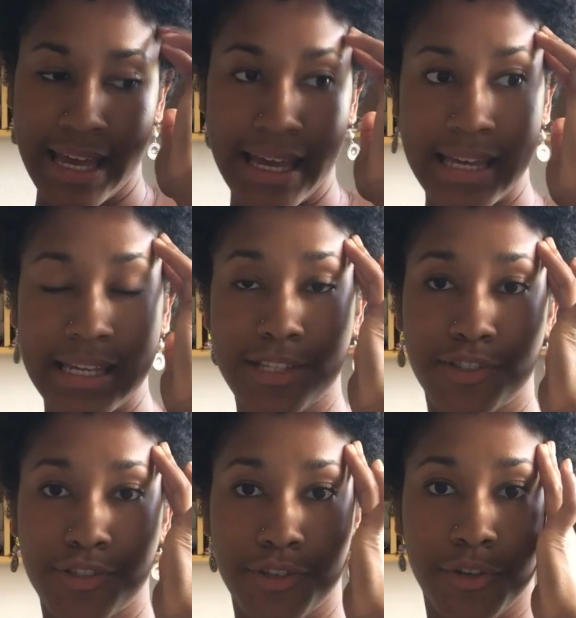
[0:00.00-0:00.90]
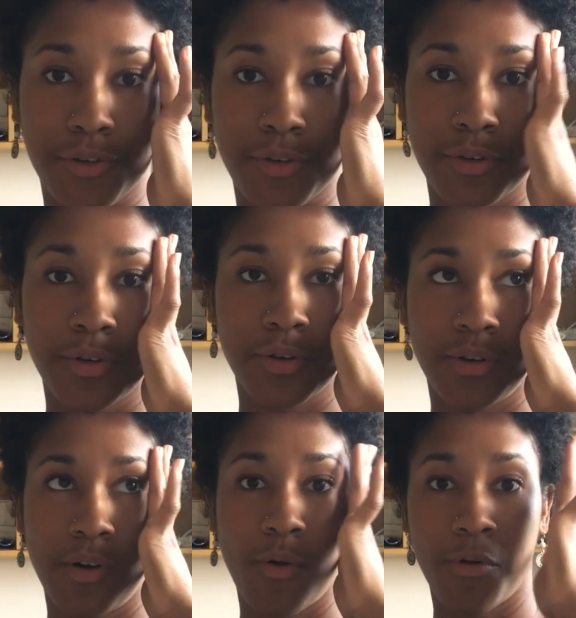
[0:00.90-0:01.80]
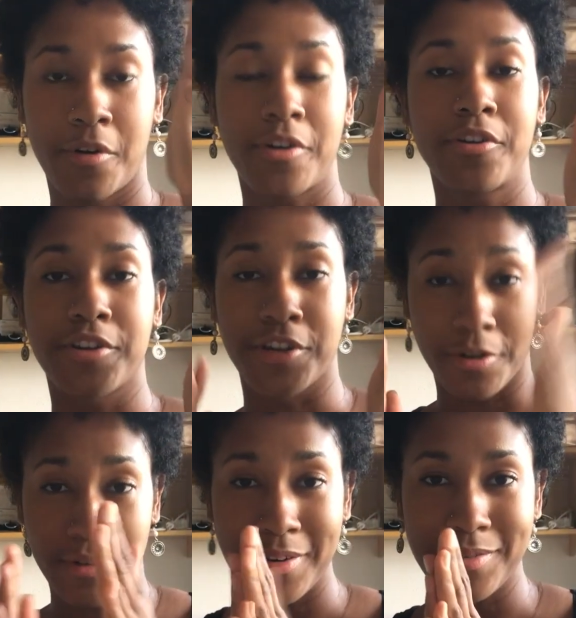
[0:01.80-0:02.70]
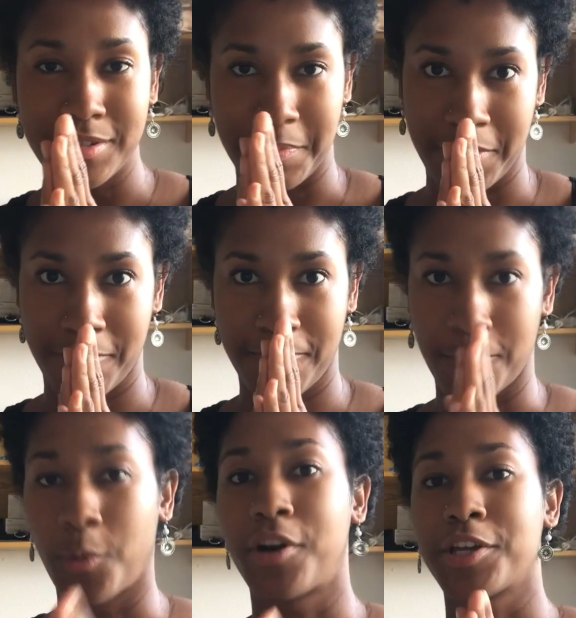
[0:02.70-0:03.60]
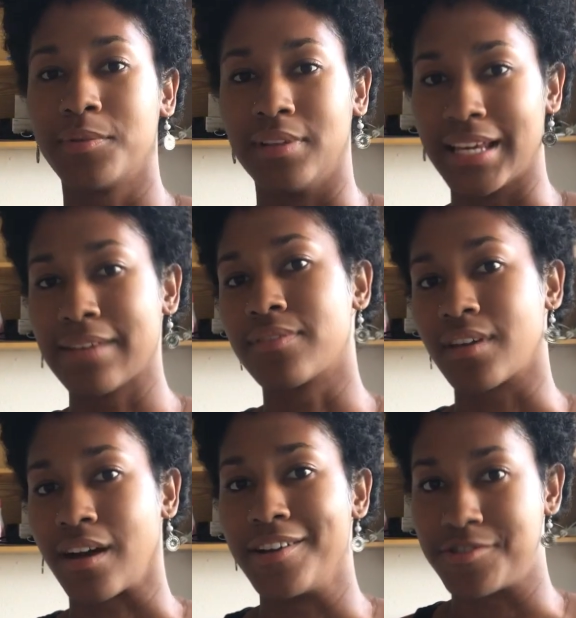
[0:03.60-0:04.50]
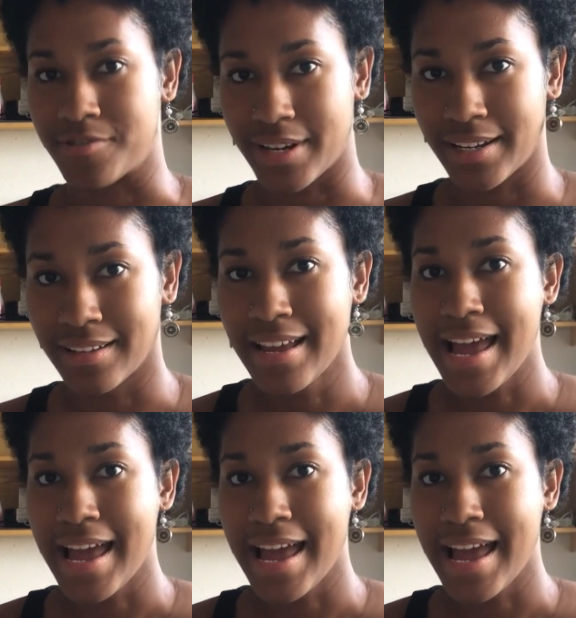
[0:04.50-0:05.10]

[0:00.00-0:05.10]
is to order euros before you leave the country.